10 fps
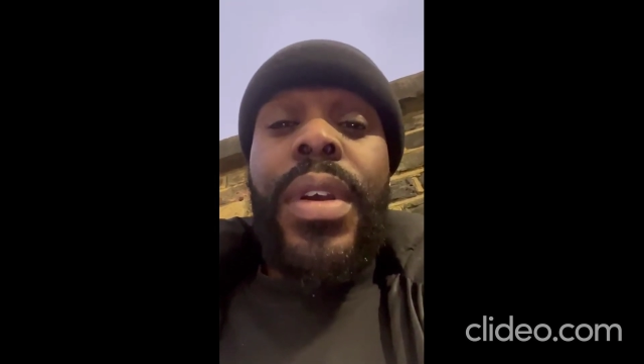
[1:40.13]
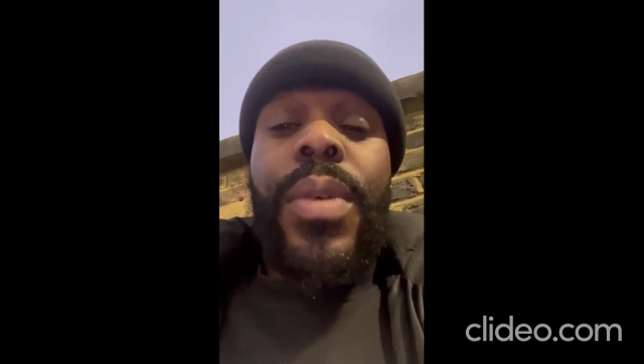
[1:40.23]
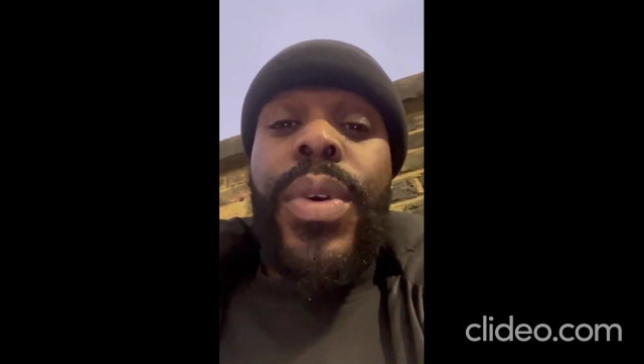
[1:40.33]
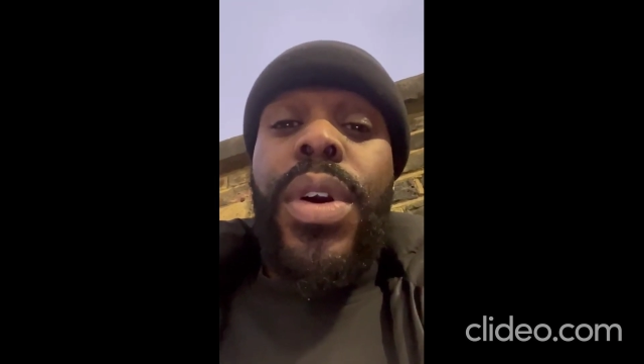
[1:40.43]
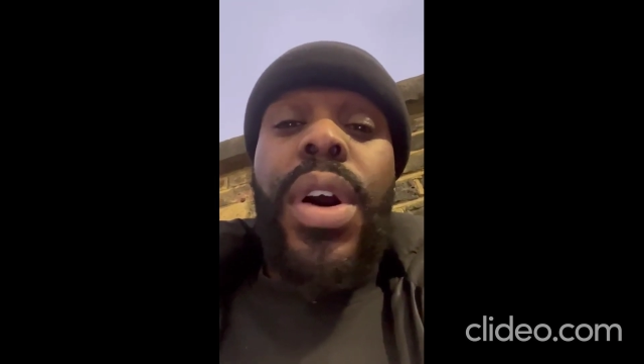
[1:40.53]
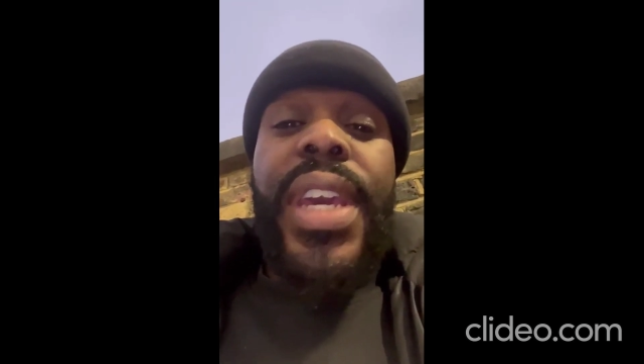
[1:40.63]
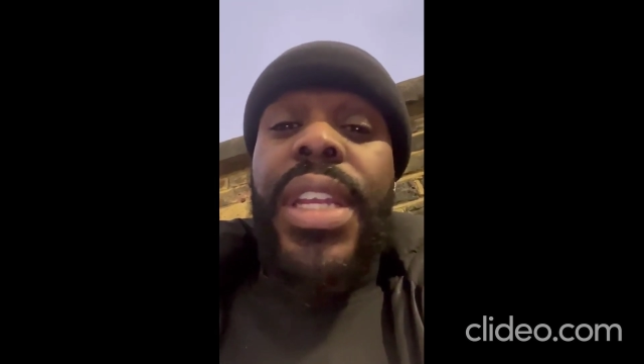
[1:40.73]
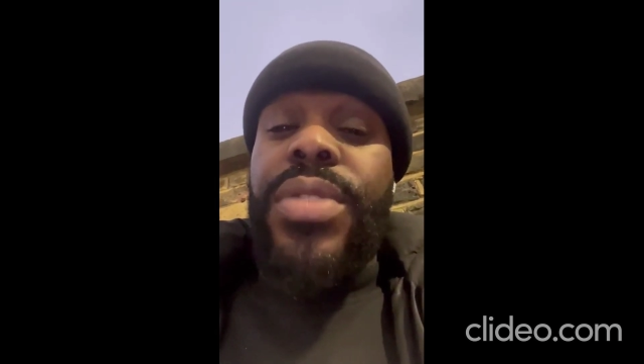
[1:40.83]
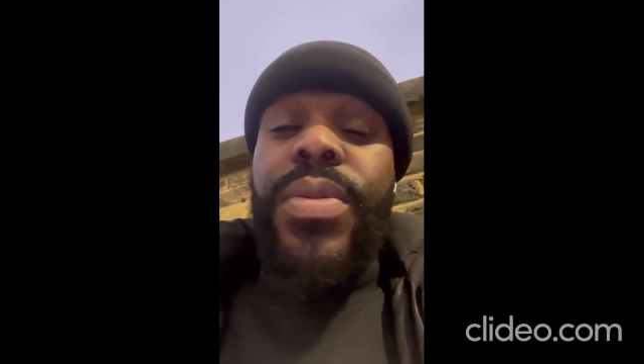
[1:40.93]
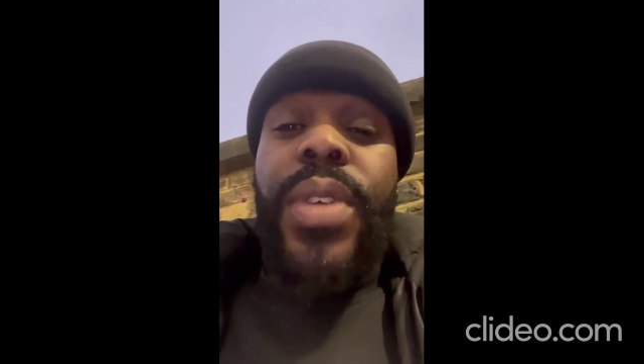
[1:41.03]
We've got to
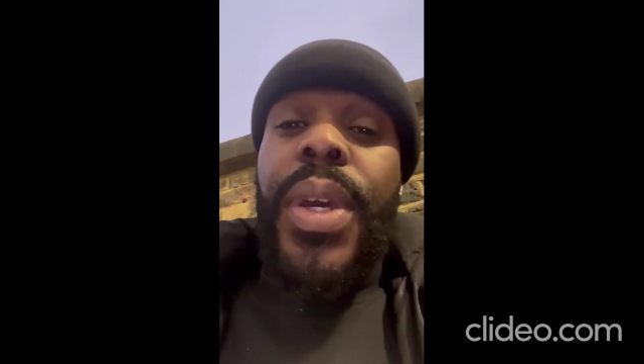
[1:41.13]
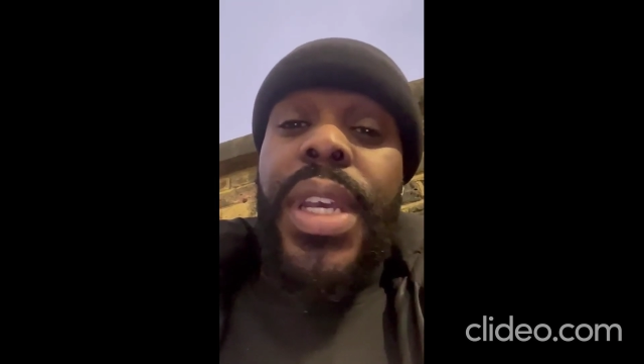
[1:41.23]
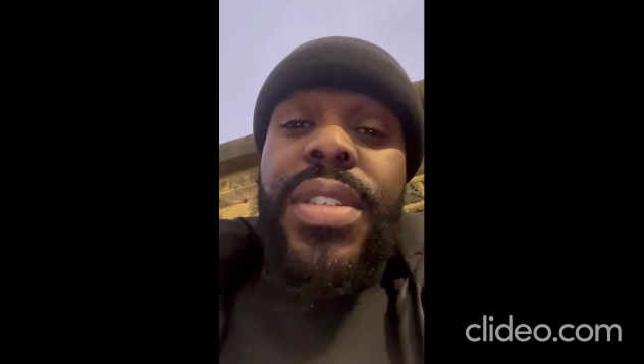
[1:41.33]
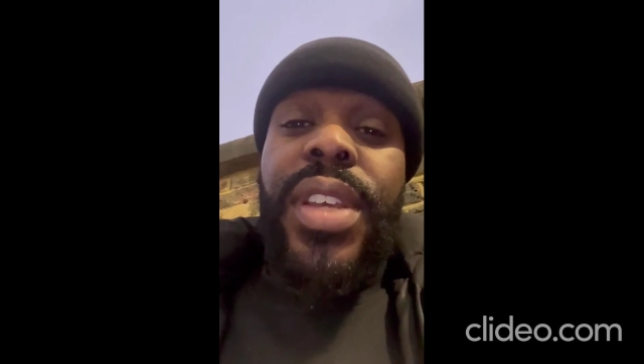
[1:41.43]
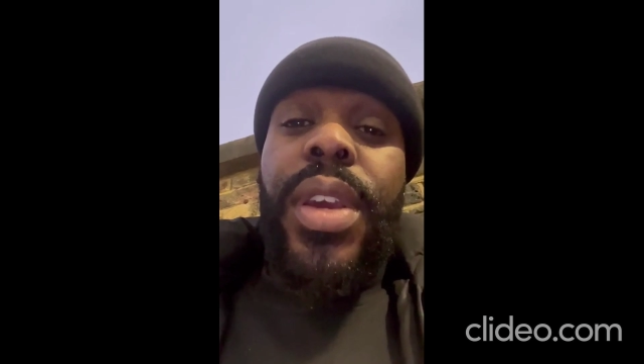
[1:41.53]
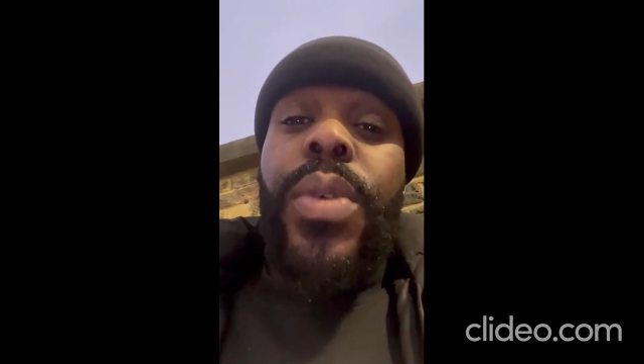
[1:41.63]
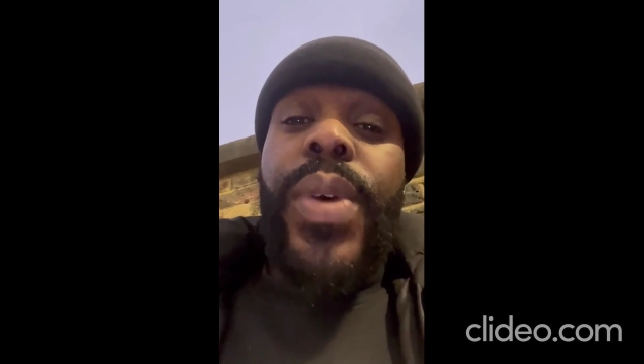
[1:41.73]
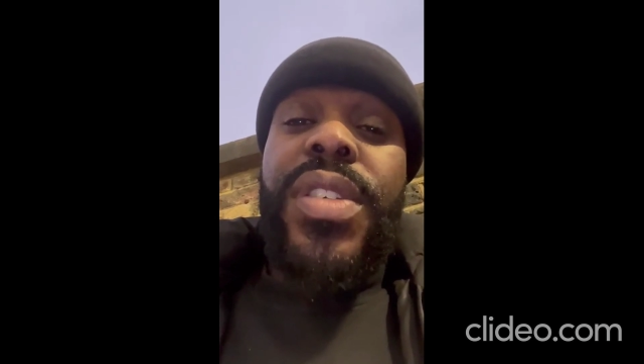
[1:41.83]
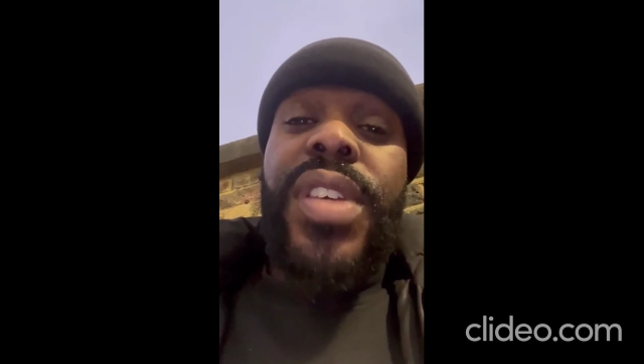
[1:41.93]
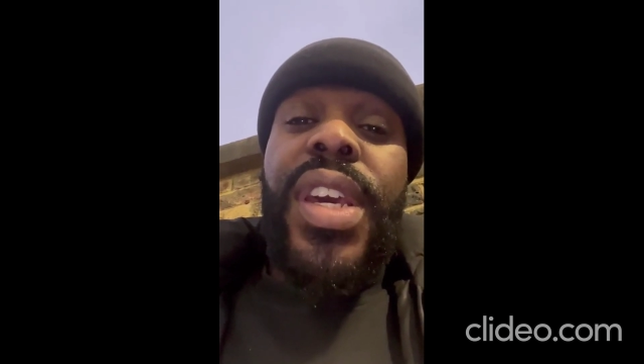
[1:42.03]
get this result against City on
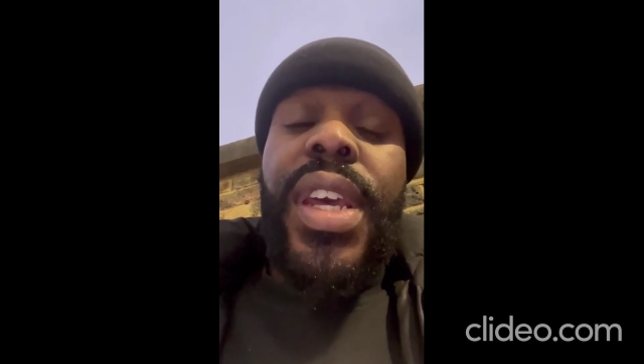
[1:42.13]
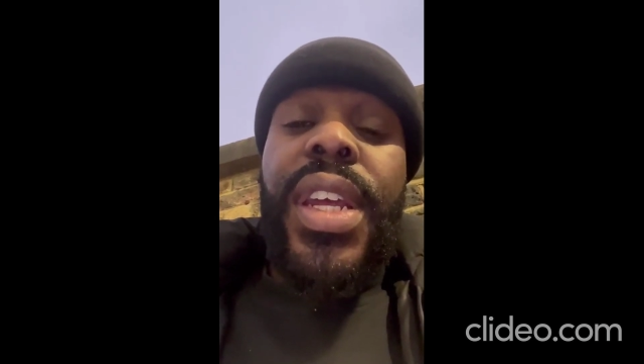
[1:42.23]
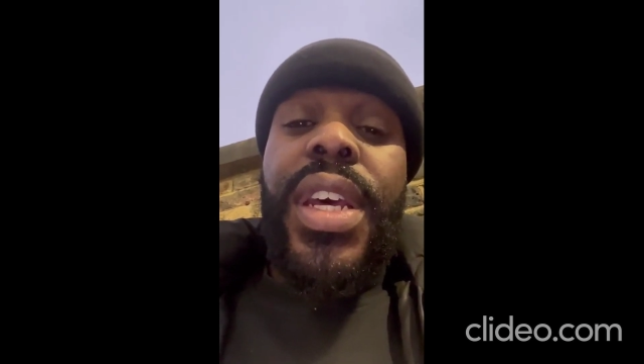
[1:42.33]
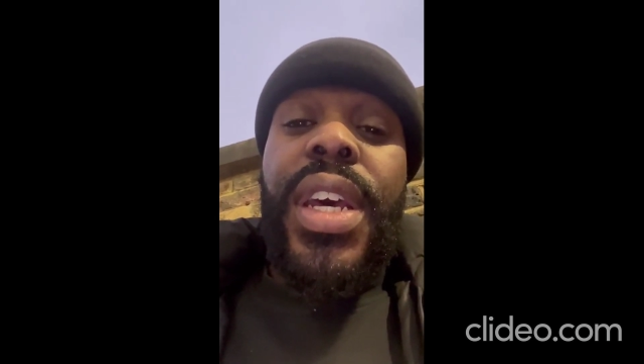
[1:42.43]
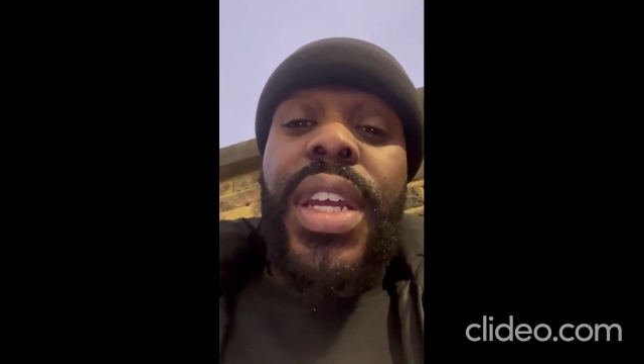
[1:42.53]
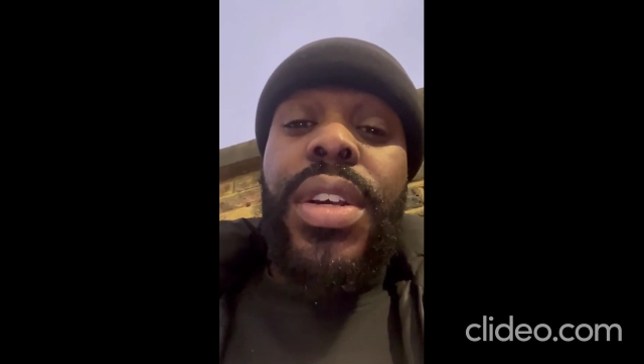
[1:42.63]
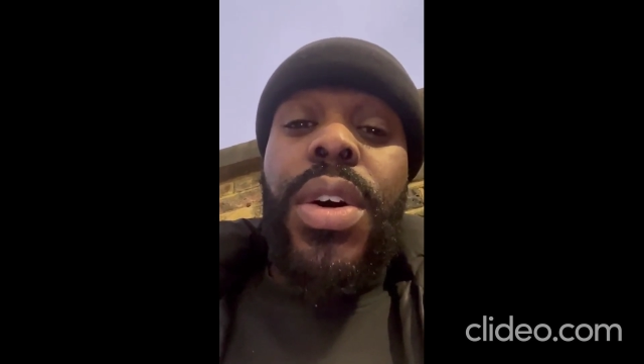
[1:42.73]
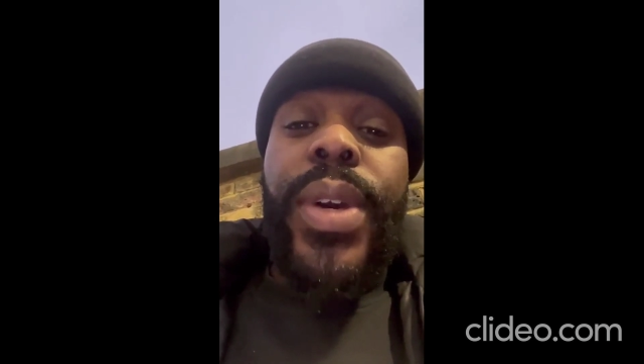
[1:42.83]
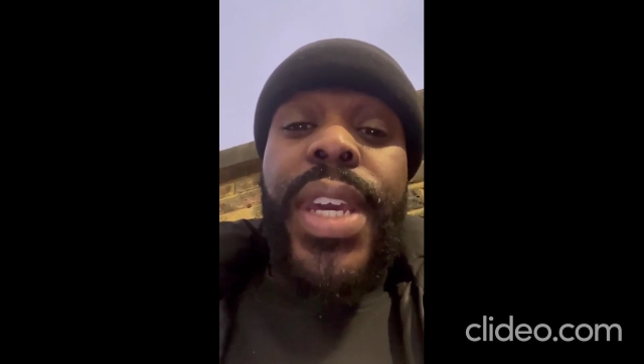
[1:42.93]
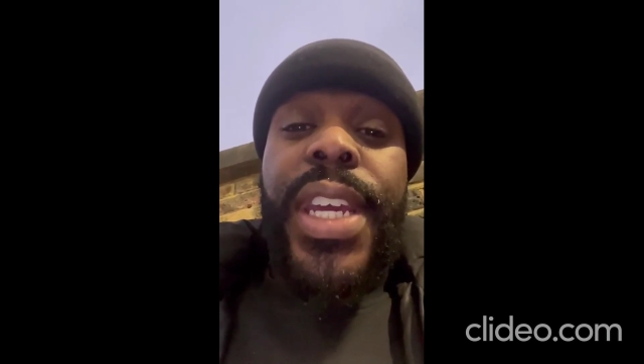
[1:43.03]
Wednesday and
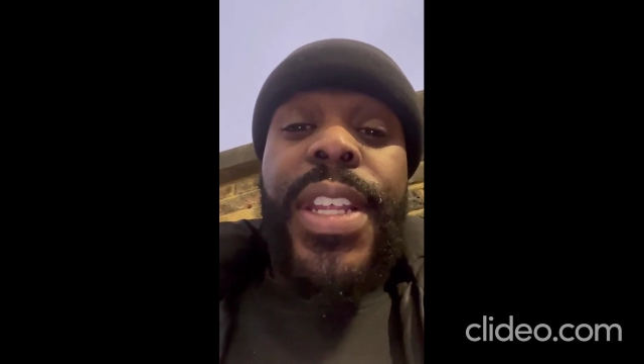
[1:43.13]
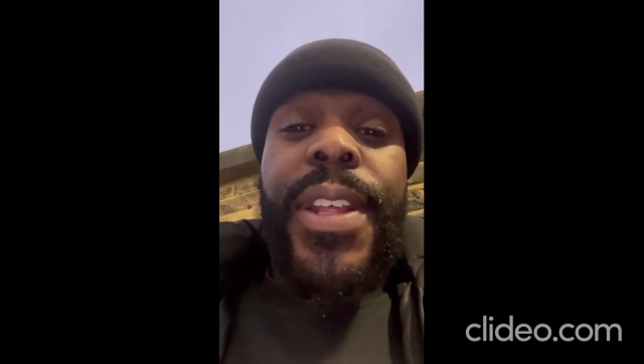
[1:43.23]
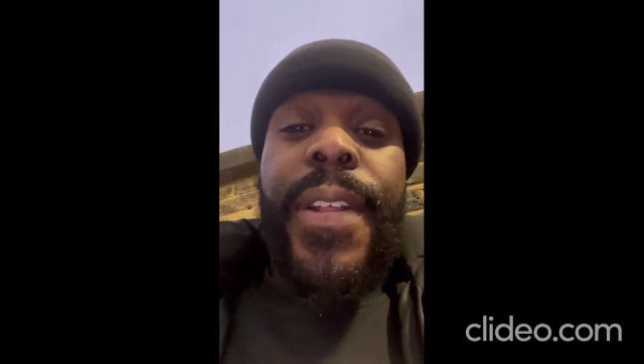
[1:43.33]
go again.